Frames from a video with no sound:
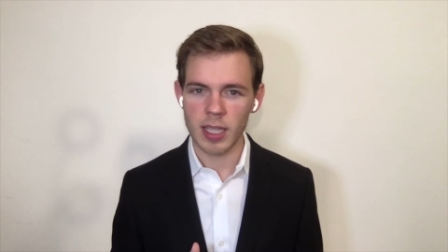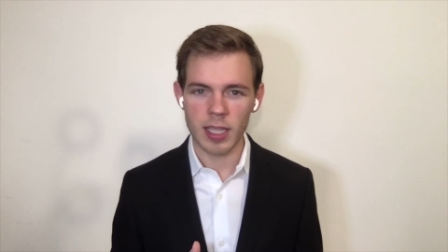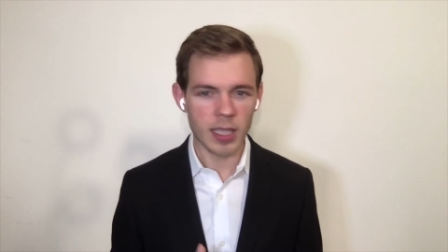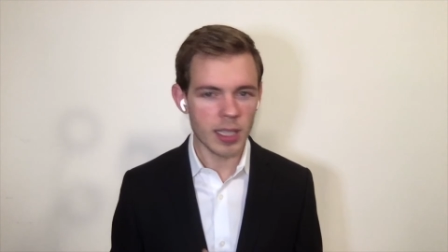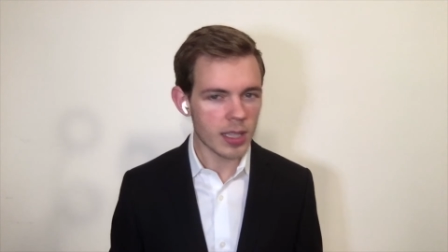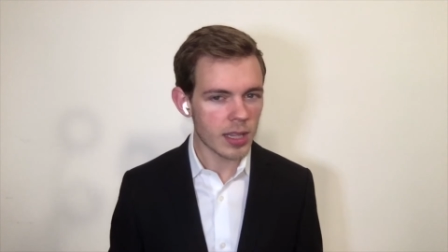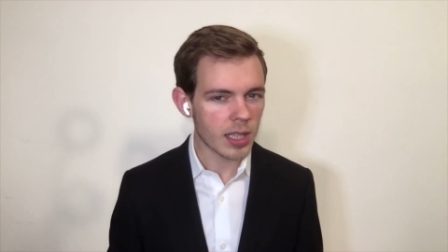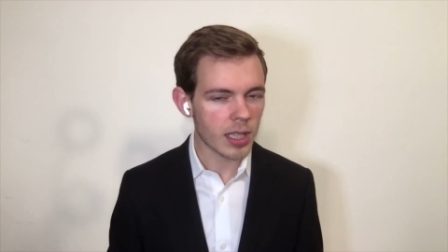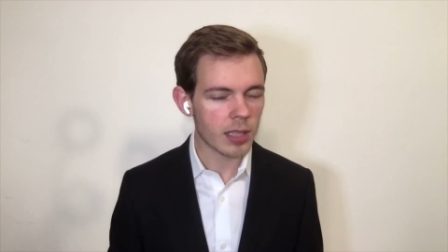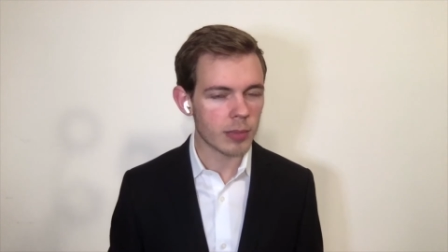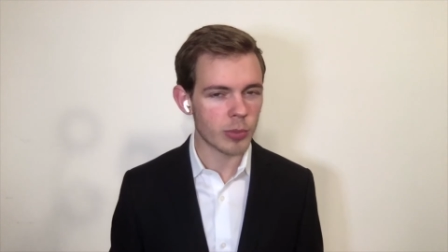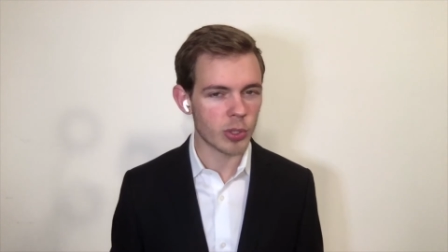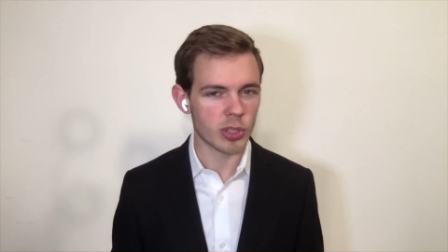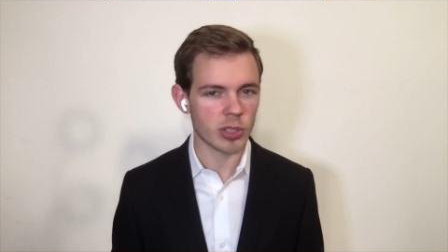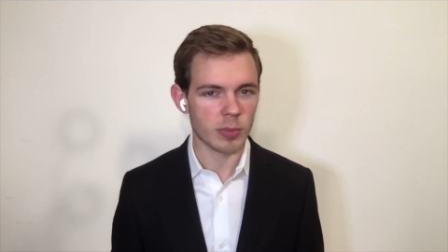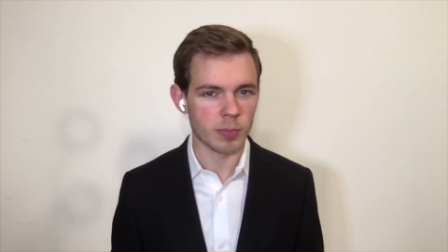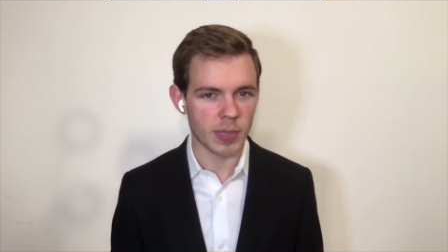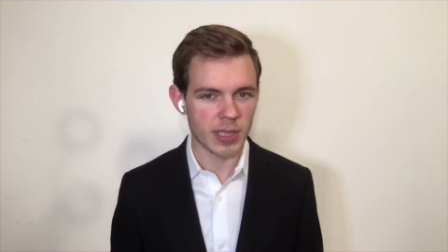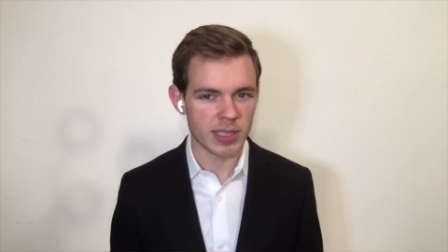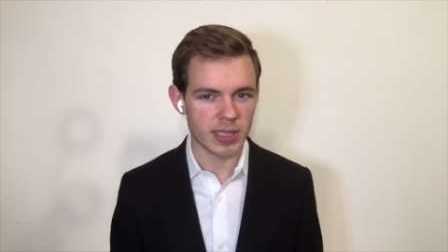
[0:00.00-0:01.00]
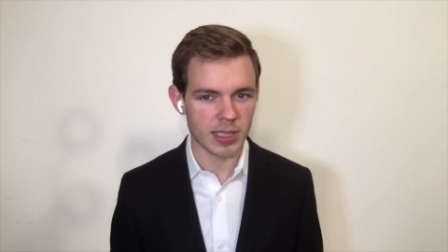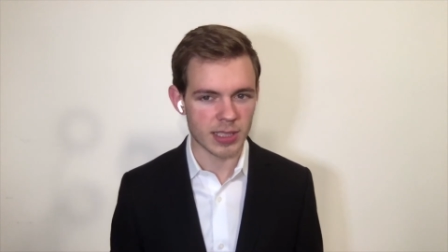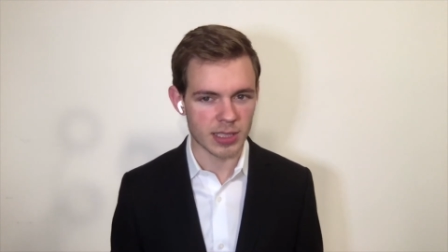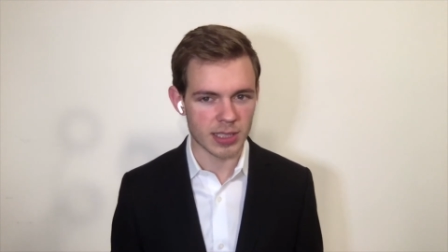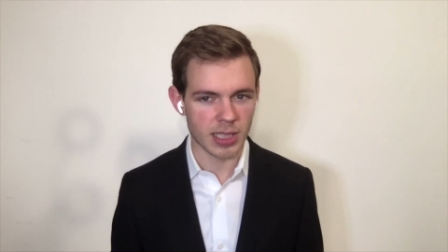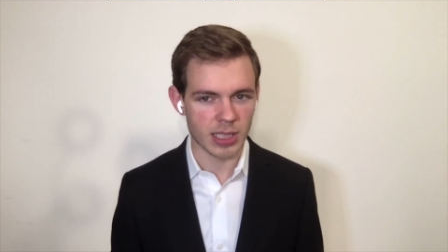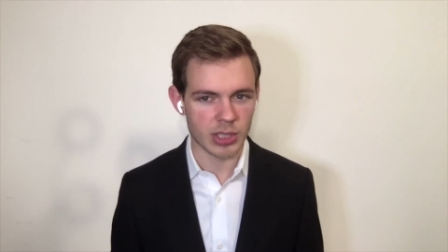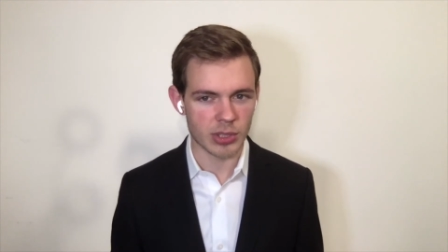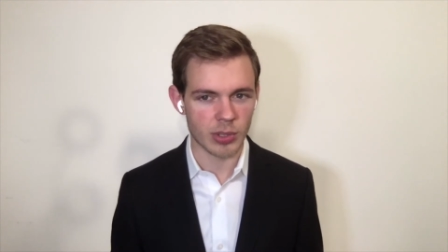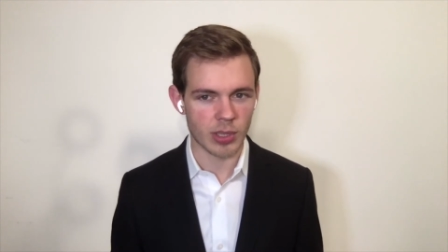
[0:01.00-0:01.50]
in the commercial business
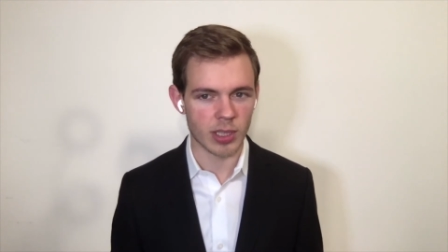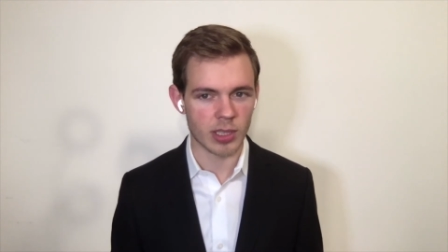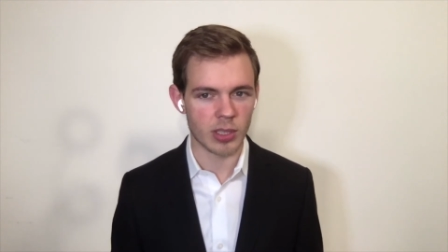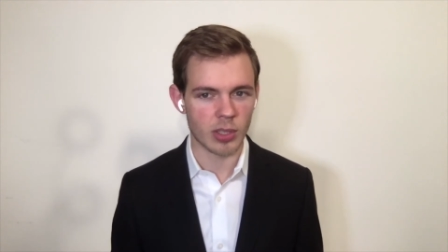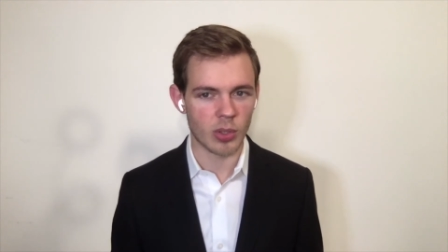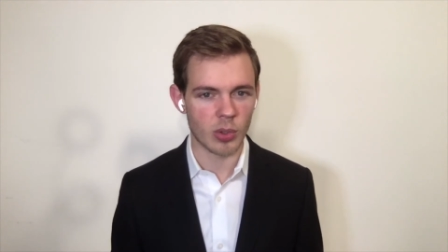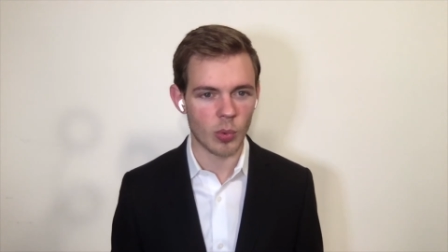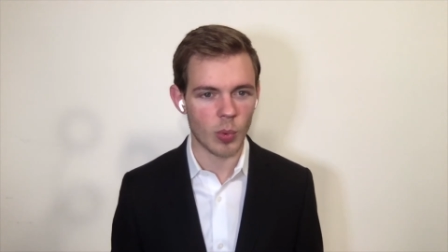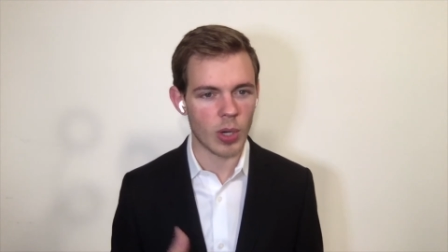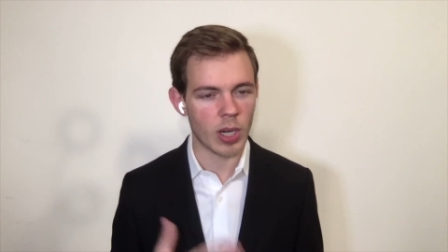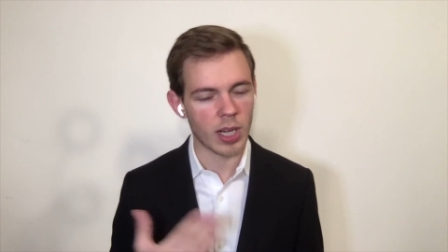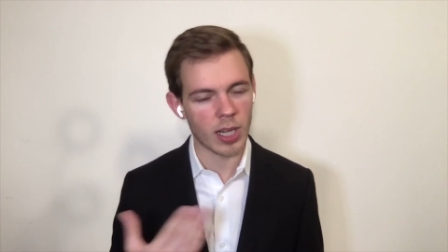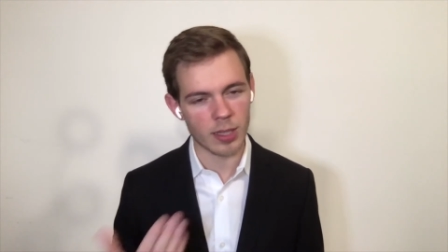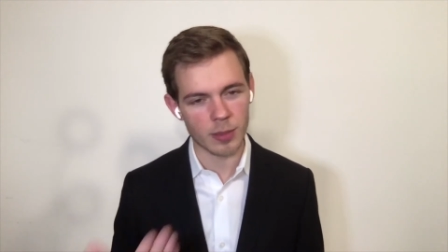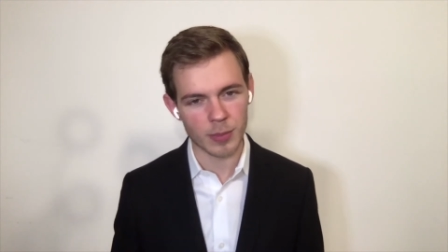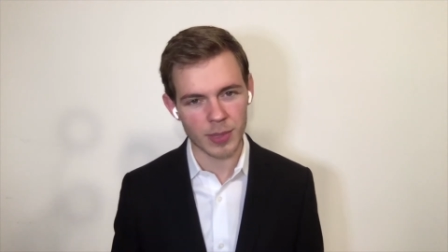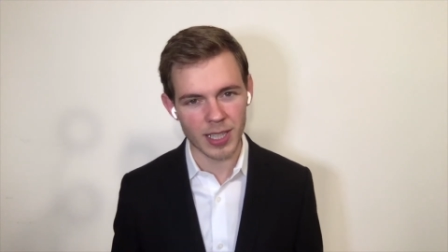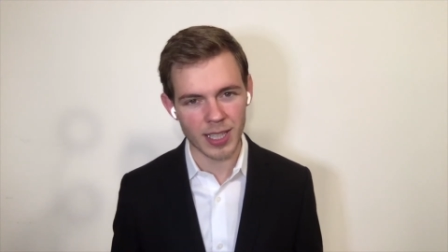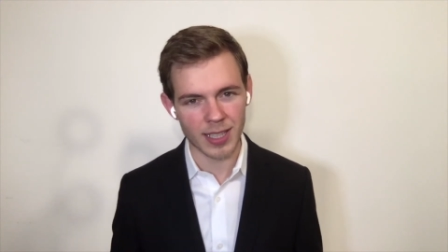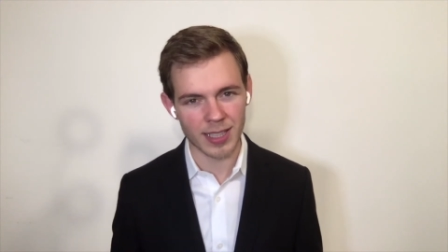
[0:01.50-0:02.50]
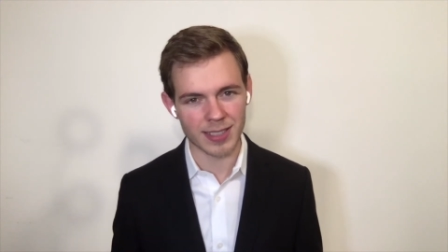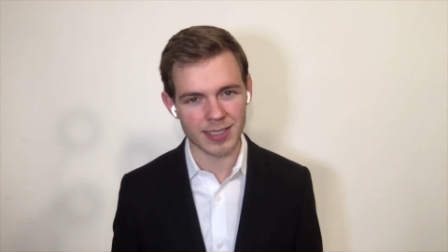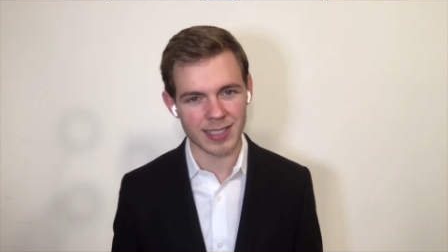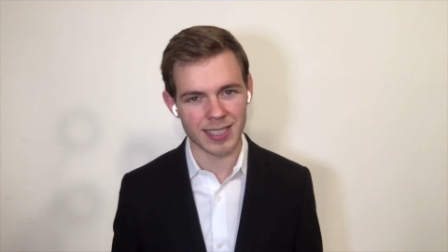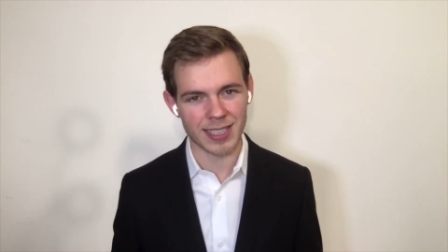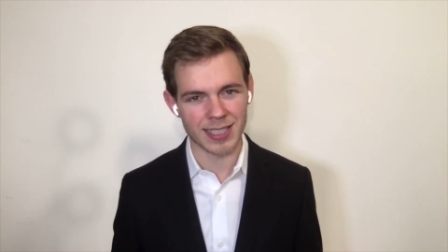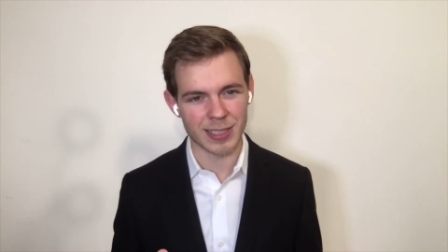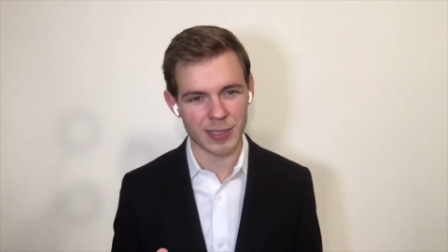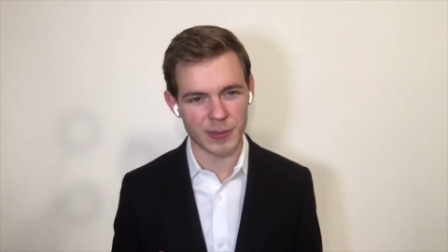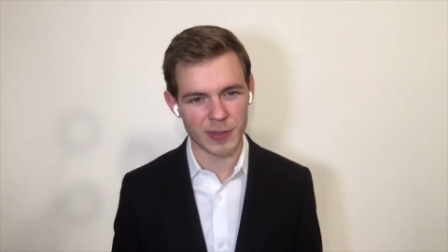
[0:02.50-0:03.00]
district where Adam
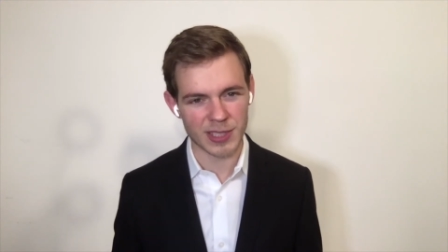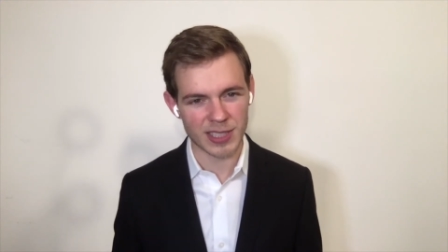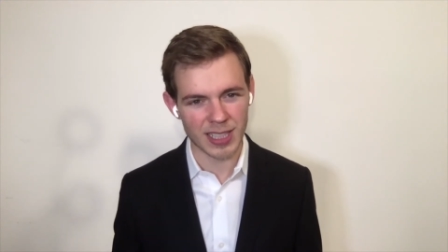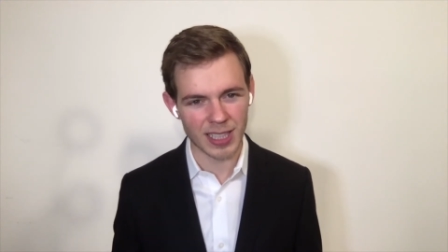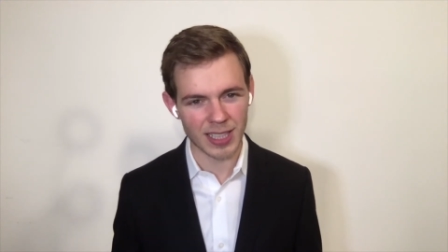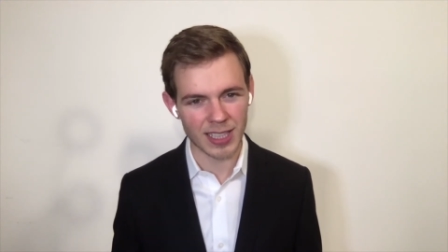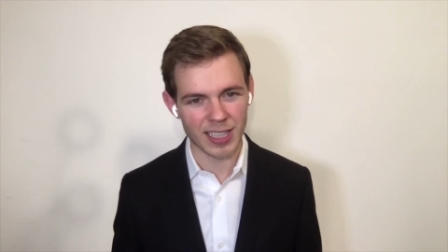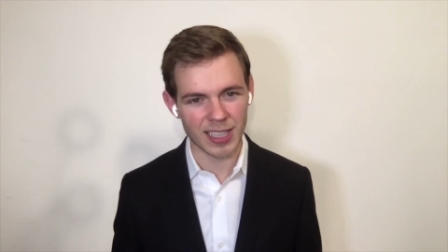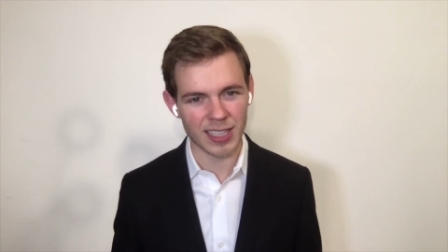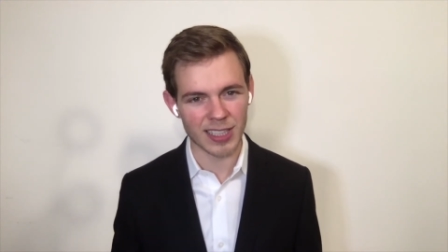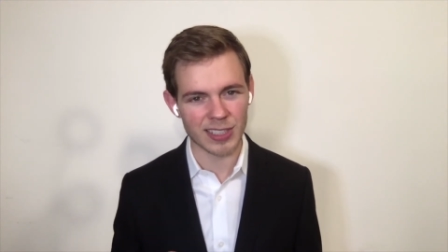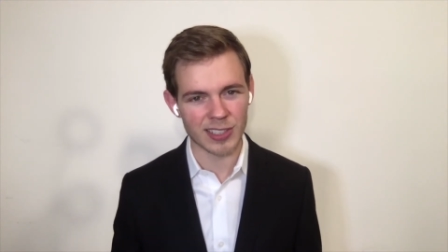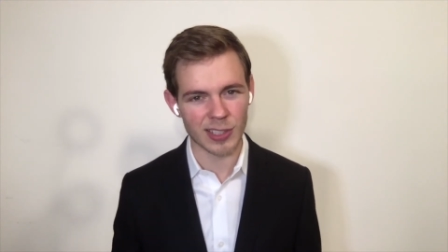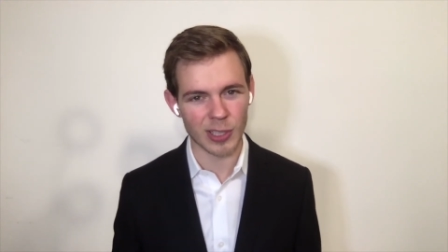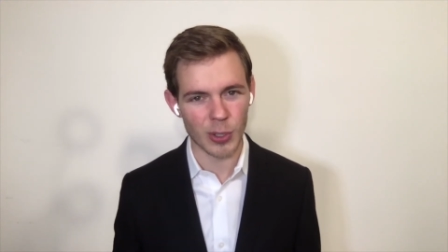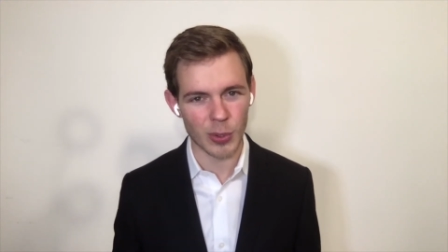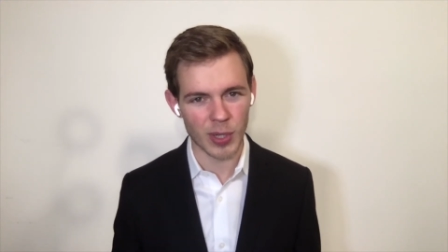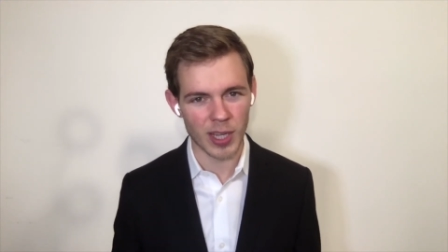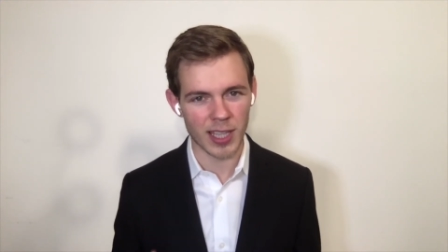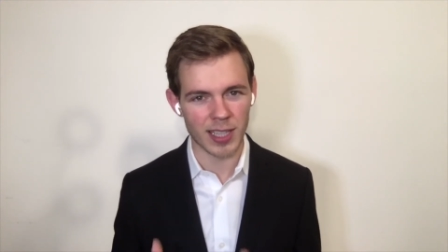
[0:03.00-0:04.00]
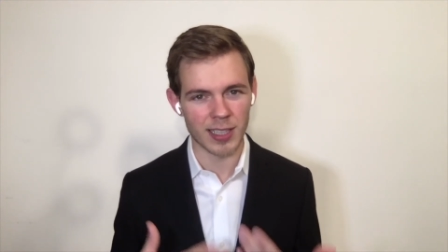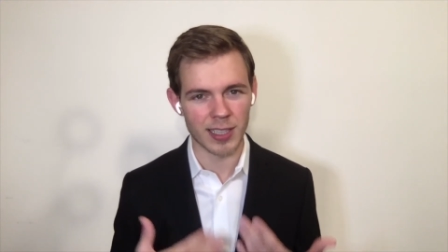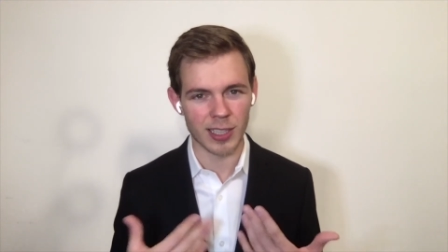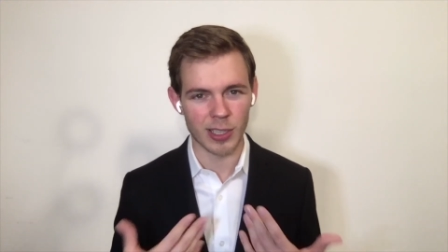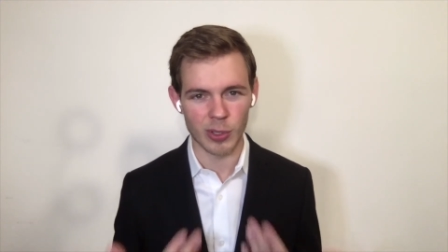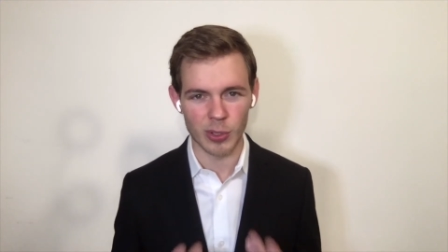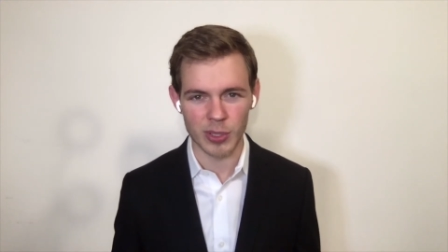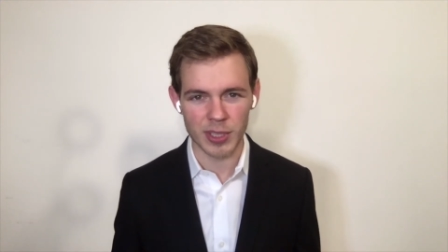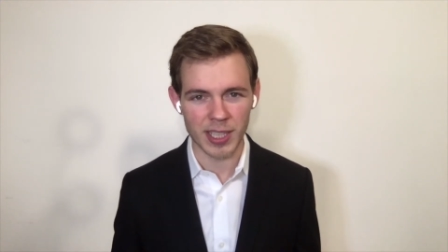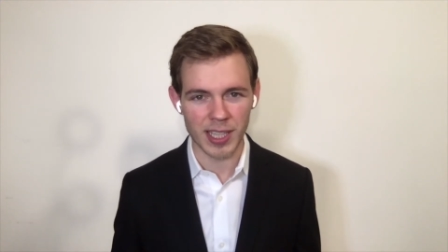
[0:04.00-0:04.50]
Kingston's facility is located
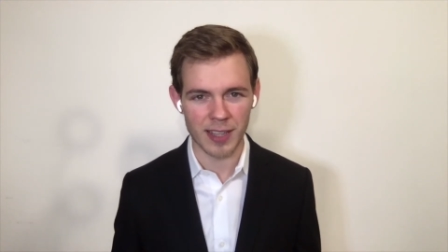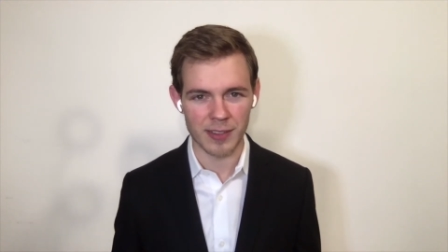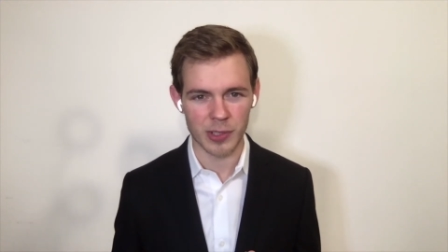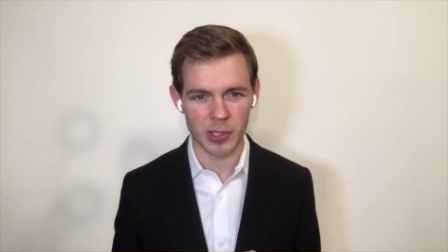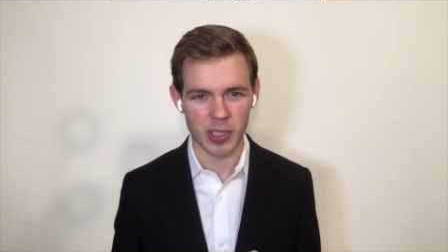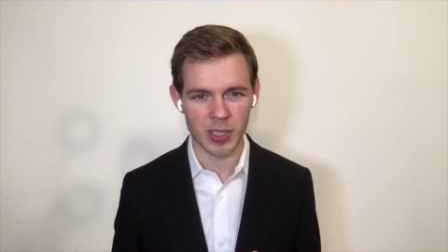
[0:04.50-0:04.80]
in Old Haven.